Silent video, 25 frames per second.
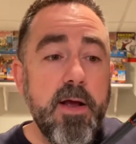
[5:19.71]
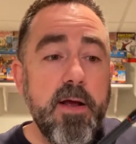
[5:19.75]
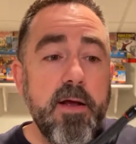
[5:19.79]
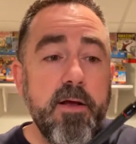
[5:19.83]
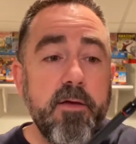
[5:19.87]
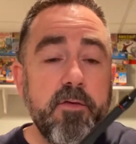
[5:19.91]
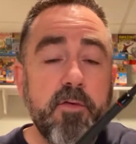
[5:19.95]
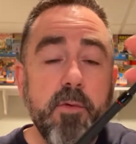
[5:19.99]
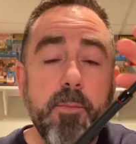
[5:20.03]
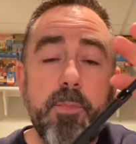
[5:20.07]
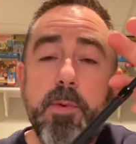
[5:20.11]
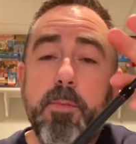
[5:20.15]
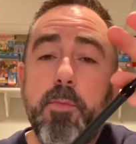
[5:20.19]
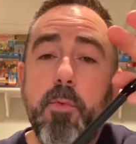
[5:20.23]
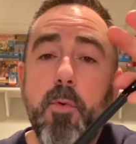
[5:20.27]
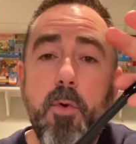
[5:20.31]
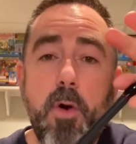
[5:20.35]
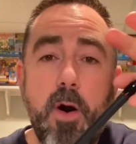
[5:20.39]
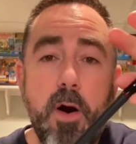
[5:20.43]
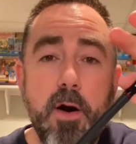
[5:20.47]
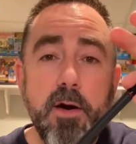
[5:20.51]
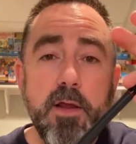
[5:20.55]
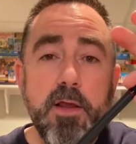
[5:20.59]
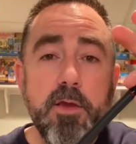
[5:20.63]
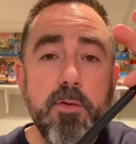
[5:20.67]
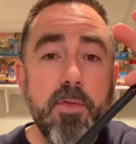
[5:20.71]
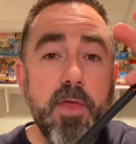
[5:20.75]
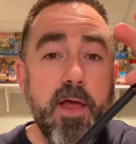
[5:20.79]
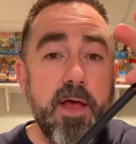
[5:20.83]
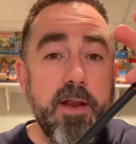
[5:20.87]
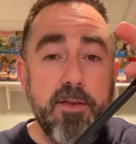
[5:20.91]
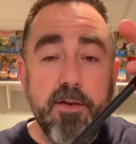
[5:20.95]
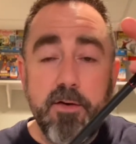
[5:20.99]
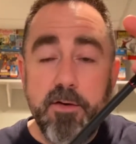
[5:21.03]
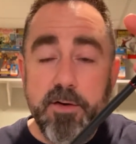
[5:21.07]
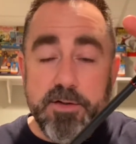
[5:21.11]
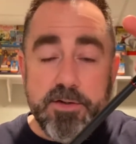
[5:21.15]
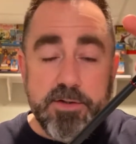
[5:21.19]
Some people will argue that
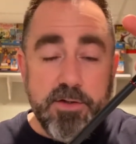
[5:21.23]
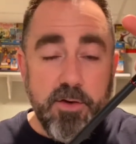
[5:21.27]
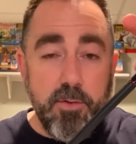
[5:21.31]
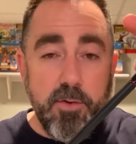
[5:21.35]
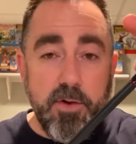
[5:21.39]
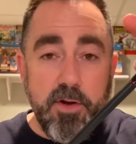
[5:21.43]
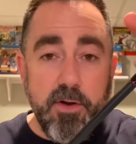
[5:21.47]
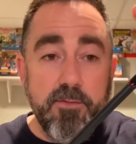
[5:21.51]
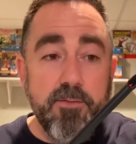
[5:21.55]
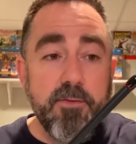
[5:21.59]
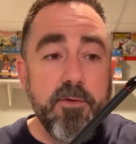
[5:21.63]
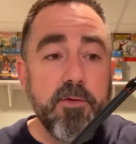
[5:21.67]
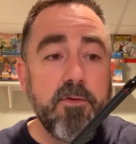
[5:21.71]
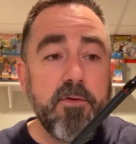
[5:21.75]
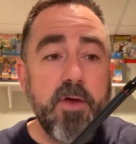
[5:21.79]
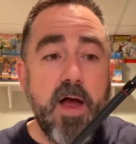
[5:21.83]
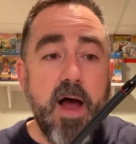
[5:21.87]
there is no difference.